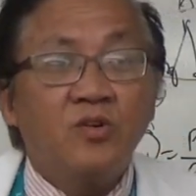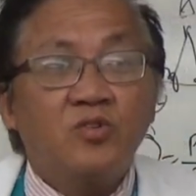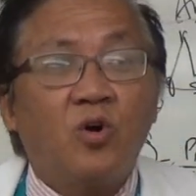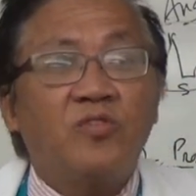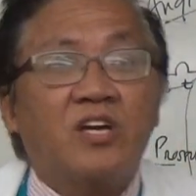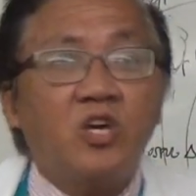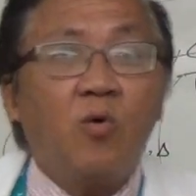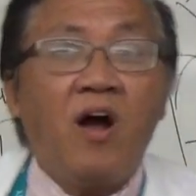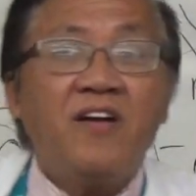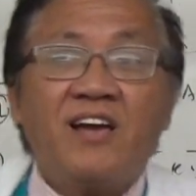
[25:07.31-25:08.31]
So the
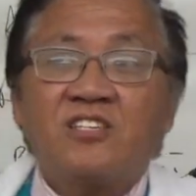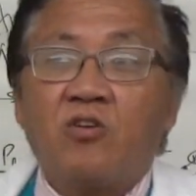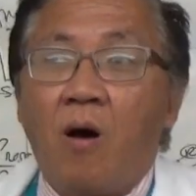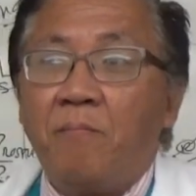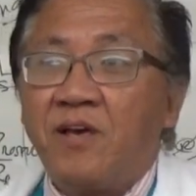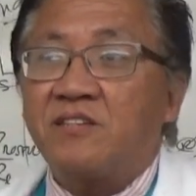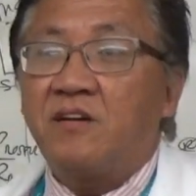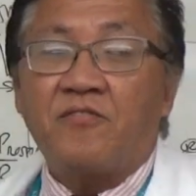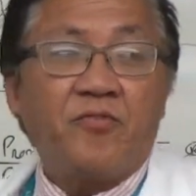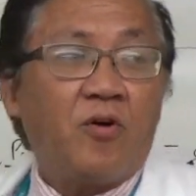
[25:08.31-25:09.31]
QRS complex
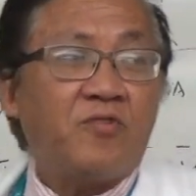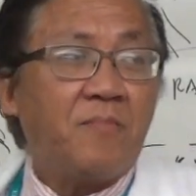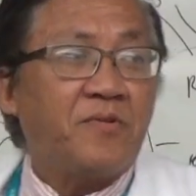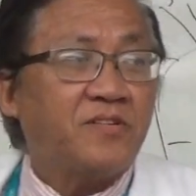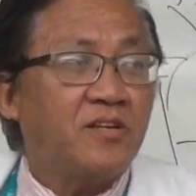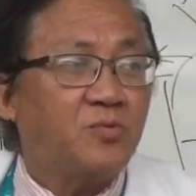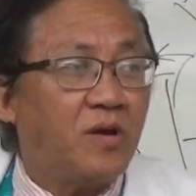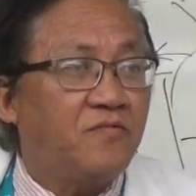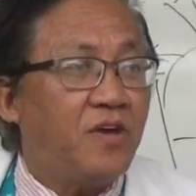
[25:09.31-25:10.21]
therefore represents what?